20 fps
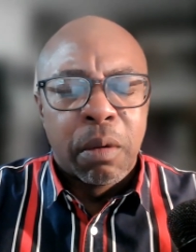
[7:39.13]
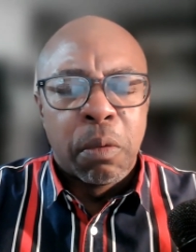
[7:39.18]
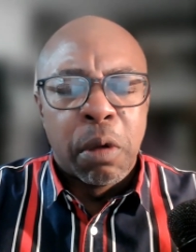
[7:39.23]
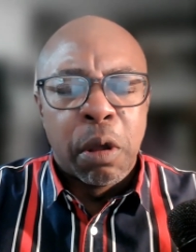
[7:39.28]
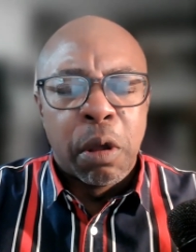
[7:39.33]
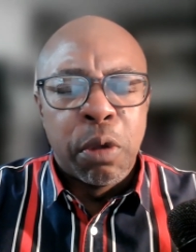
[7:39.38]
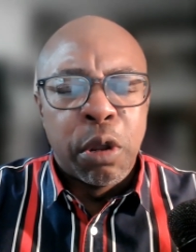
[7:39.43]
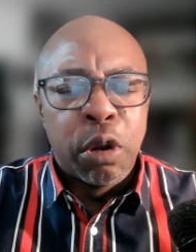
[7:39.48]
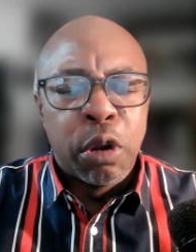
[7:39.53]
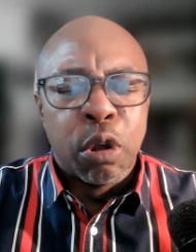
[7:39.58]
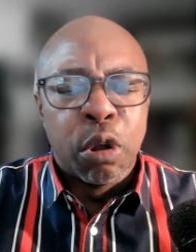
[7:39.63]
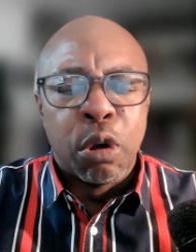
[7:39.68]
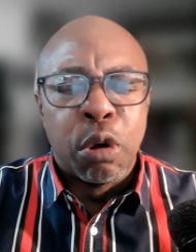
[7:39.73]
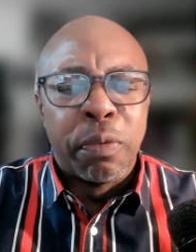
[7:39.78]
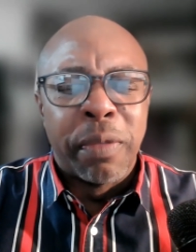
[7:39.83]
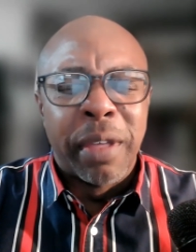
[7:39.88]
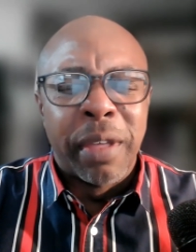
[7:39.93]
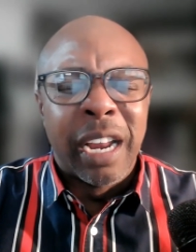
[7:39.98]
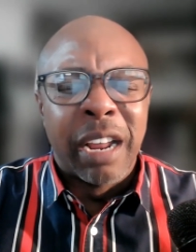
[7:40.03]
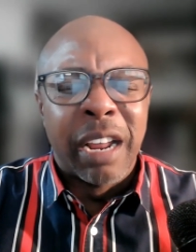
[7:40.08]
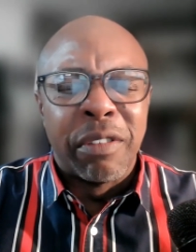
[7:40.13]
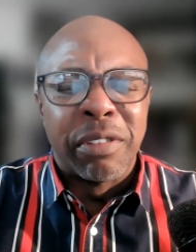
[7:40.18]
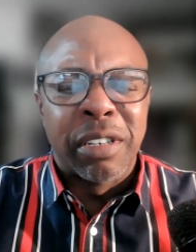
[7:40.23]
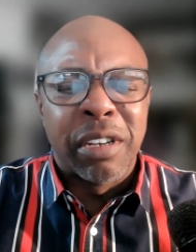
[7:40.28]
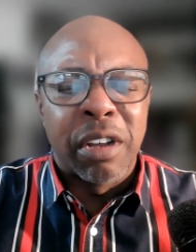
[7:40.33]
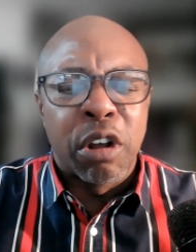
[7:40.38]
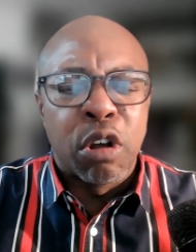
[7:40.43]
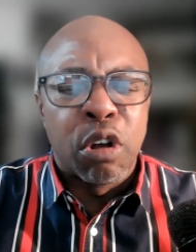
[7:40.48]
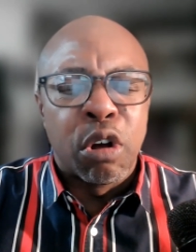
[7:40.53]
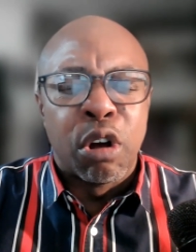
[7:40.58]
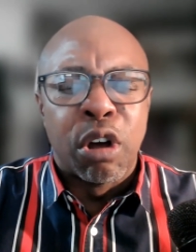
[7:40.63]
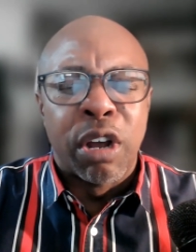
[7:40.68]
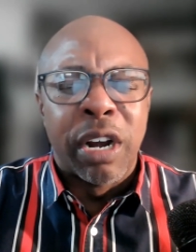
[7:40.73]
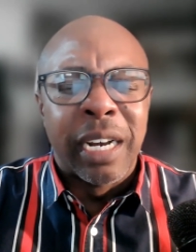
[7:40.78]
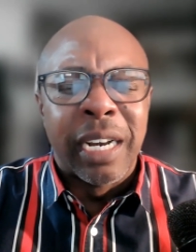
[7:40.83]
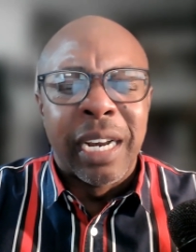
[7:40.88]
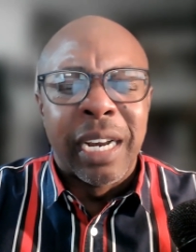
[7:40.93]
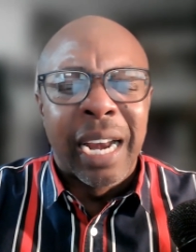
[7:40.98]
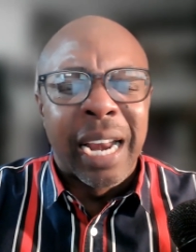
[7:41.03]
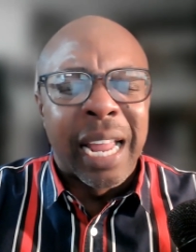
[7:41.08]
where we know that there is a God
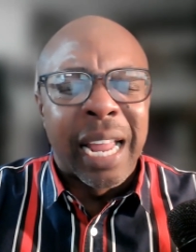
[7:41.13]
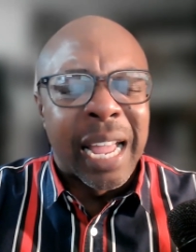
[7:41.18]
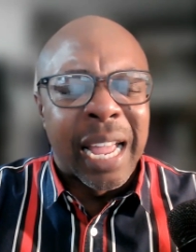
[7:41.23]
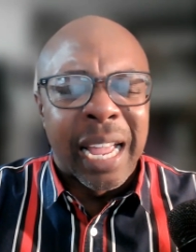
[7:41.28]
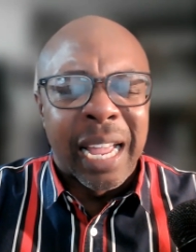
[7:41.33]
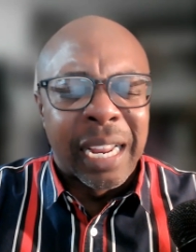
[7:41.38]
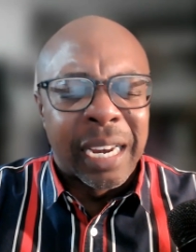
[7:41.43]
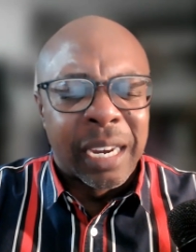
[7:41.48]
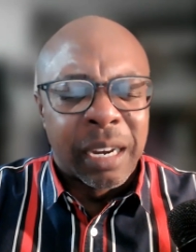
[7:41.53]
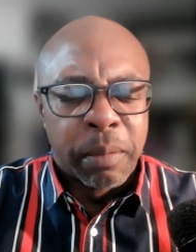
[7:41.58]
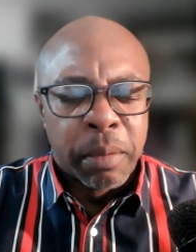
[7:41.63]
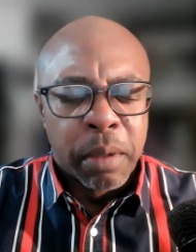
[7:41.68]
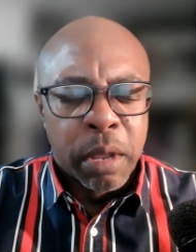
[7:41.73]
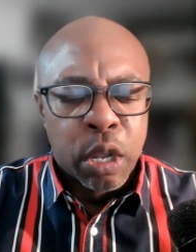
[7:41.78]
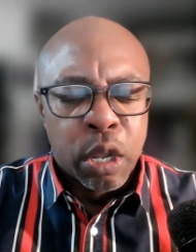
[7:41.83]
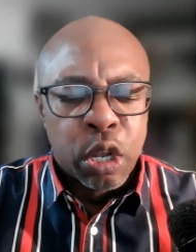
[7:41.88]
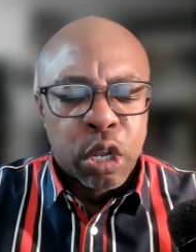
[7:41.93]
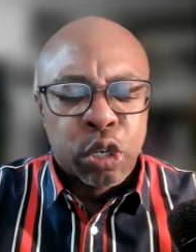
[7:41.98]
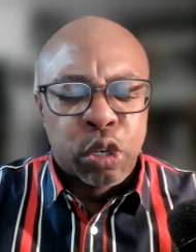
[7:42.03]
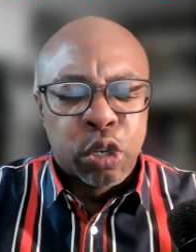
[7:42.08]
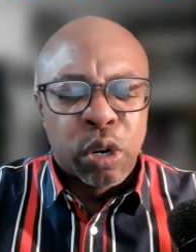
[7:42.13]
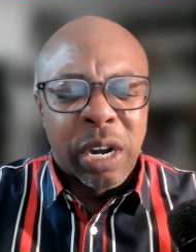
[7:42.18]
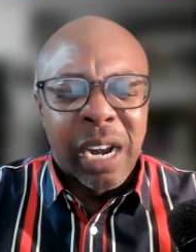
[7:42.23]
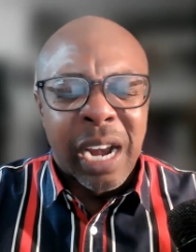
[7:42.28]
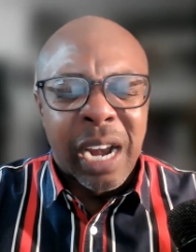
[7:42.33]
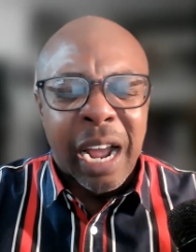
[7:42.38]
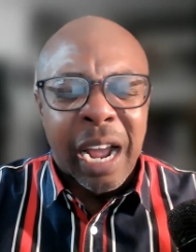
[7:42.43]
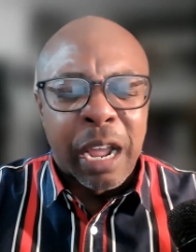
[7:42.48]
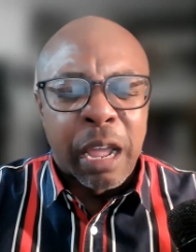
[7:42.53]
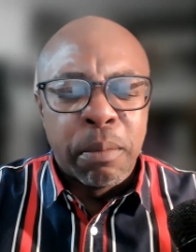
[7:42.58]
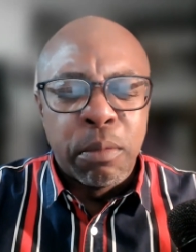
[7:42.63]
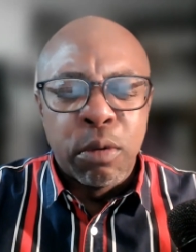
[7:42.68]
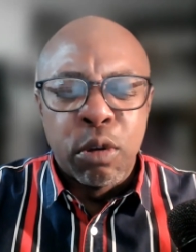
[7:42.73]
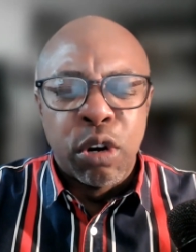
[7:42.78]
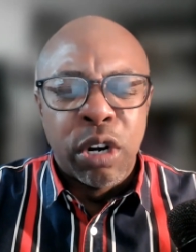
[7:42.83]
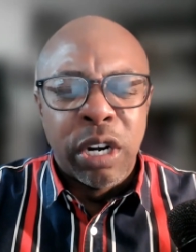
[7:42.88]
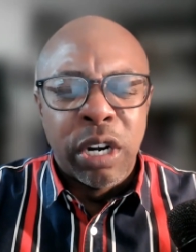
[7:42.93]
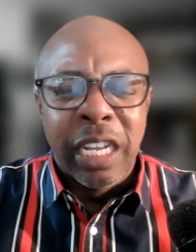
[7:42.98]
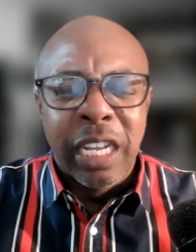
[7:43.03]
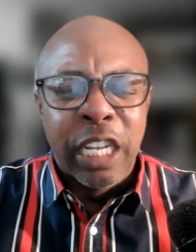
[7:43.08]
in the land, so that our
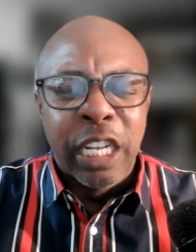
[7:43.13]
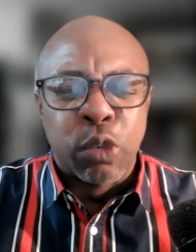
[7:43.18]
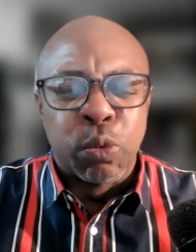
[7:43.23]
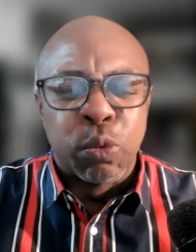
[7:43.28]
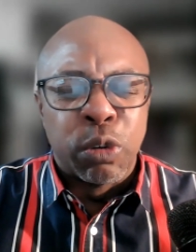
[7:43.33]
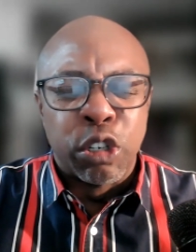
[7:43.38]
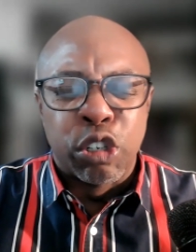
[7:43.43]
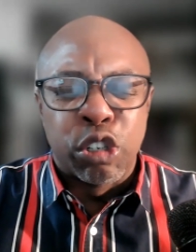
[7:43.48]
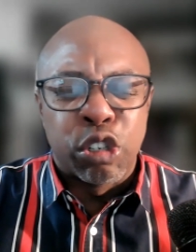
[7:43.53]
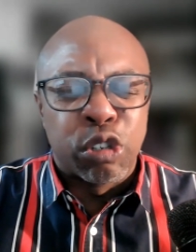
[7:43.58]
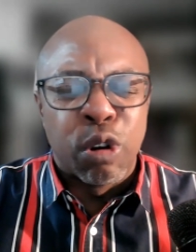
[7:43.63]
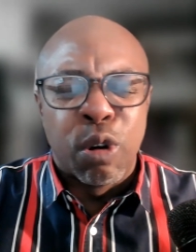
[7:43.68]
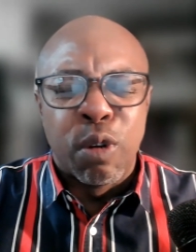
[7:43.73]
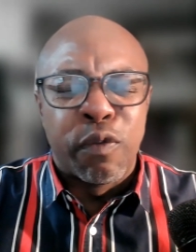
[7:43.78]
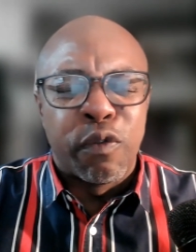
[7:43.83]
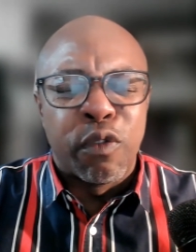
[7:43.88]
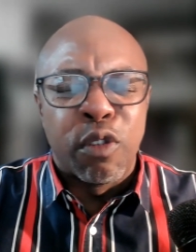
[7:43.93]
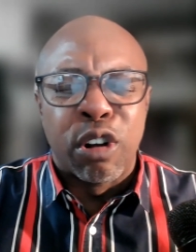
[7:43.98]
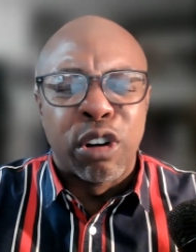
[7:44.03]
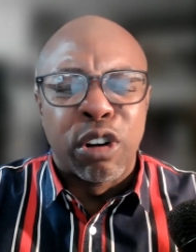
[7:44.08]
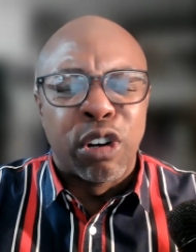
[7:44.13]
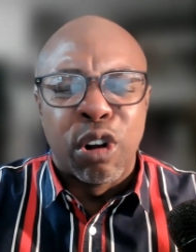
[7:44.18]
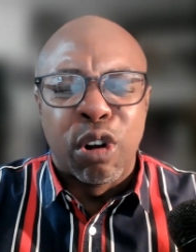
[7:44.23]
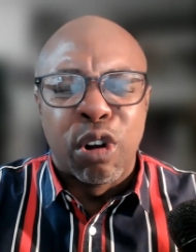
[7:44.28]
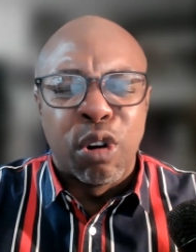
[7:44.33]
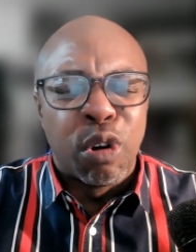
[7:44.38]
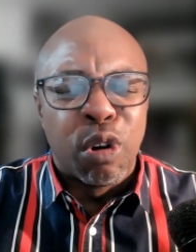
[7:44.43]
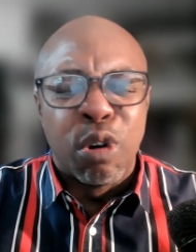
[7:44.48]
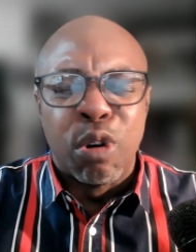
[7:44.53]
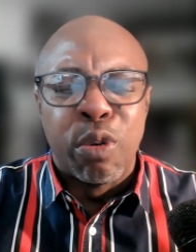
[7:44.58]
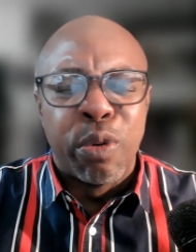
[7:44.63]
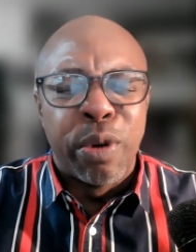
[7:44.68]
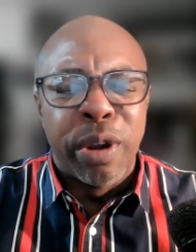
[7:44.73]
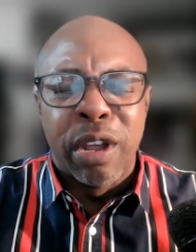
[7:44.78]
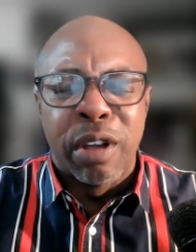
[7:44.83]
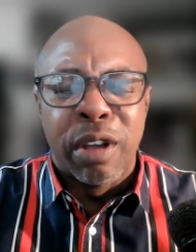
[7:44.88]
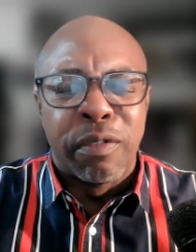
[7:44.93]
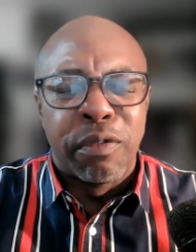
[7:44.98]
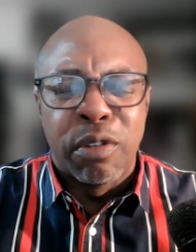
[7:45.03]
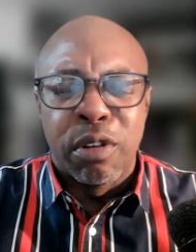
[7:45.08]
communities will show forth the
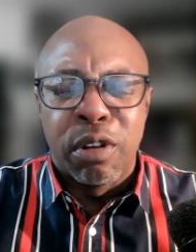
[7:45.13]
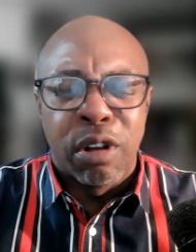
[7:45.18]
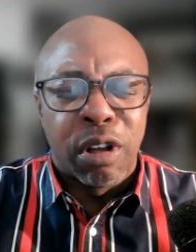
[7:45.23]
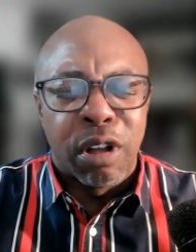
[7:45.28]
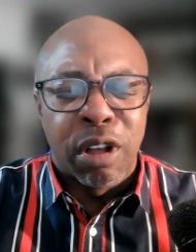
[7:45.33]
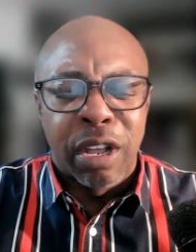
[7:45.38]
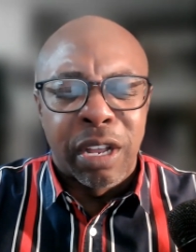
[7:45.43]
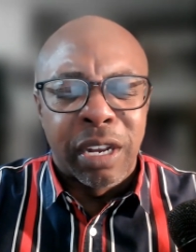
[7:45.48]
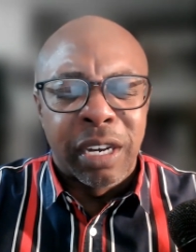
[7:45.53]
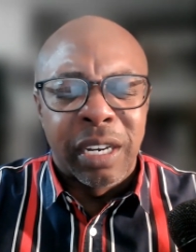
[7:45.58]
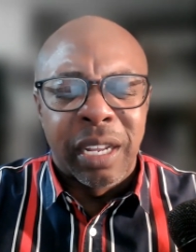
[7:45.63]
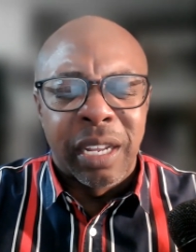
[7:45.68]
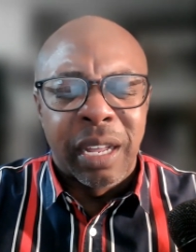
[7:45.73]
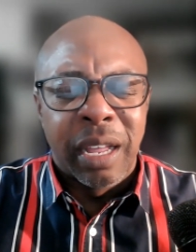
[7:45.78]
glory of God.